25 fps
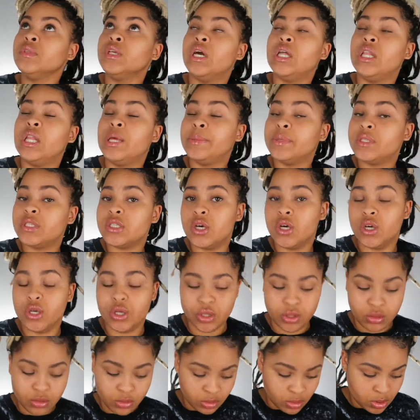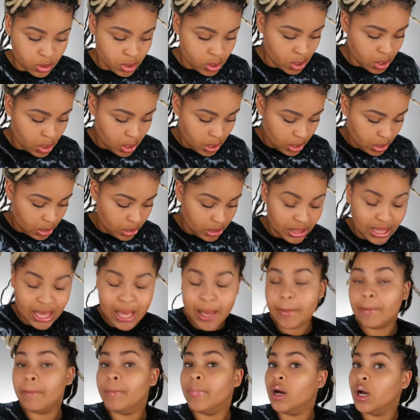and let me tell you,
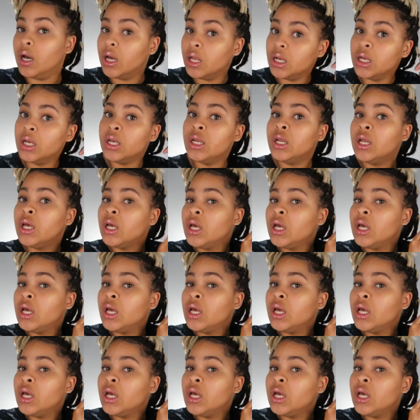that bun